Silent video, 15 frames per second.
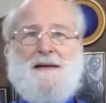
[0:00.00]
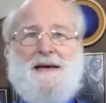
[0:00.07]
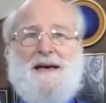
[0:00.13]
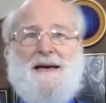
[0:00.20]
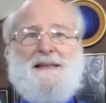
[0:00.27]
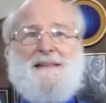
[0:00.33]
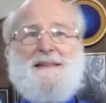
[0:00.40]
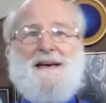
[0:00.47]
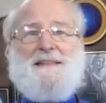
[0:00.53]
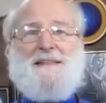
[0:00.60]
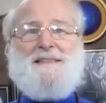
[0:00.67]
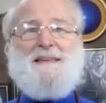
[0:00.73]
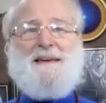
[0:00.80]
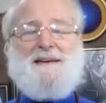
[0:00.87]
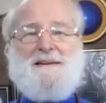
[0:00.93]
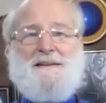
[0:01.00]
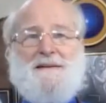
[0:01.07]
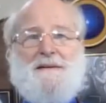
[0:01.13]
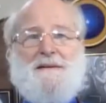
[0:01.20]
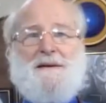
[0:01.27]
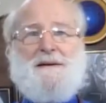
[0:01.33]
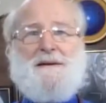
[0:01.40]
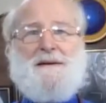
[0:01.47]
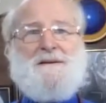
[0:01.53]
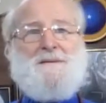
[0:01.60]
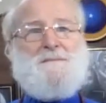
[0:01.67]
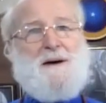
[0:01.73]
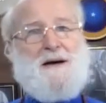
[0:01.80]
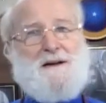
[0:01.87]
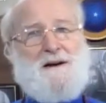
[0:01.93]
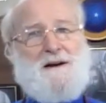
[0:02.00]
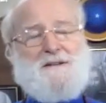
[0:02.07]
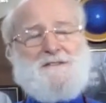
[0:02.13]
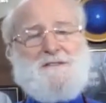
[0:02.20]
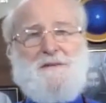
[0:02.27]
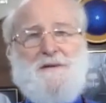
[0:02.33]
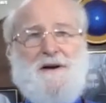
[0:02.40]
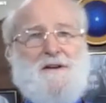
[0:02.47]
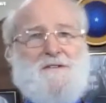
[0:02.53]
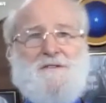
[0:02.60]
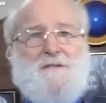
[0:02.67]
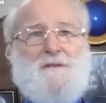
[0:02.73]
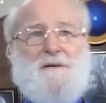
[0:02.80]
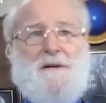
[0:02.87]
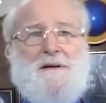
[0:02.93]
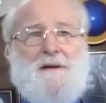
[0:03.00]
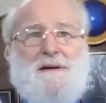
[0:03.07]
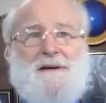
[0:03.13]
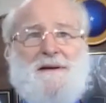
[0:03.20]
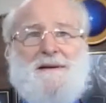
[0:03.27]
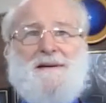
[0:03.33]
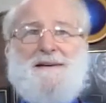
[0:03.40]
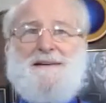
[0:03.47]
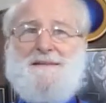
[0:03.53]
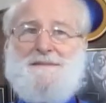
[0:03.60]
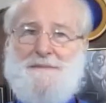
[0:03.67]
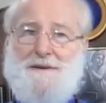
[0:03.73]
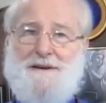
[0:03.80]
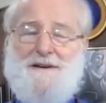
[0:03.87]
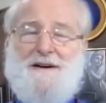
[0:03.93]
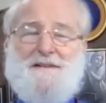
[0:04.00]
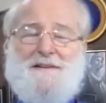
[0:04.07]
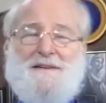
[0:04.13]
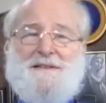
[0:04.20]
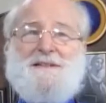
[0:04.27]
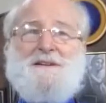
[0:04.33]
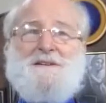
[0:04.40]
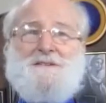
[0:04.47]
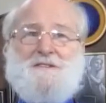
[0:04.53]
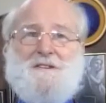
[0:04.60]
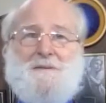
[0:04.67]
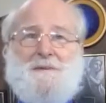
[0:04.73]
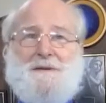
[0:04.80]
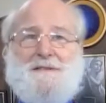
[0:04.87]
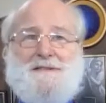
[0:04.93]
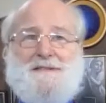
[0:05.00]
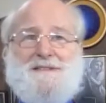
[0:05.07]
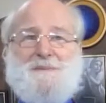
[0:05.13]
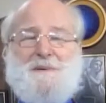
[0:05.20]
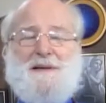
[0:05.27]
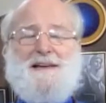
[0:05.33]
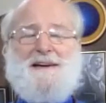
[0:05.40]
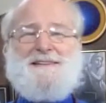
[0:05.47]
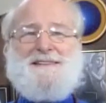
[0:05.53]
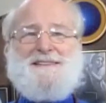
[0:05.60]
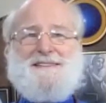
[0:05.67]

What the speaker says: And that they did, by God's grace, truly. But God needs instruments, as we like to